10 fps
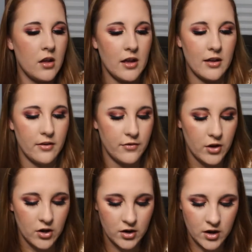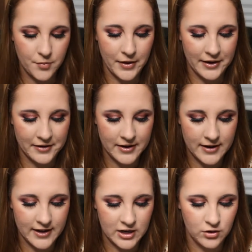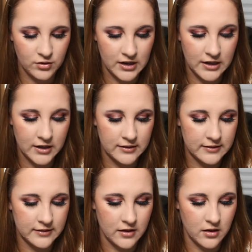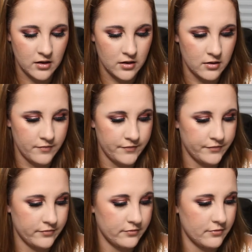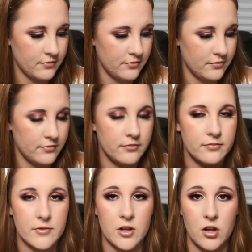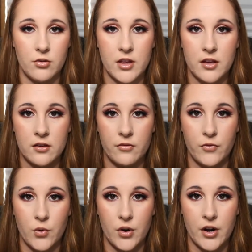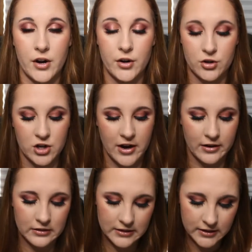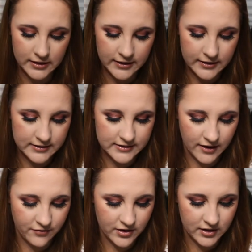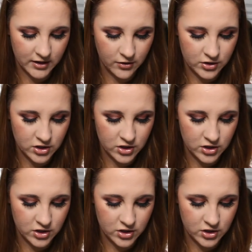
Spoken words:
If you're a parent and you need some clothing for your child, definitely go to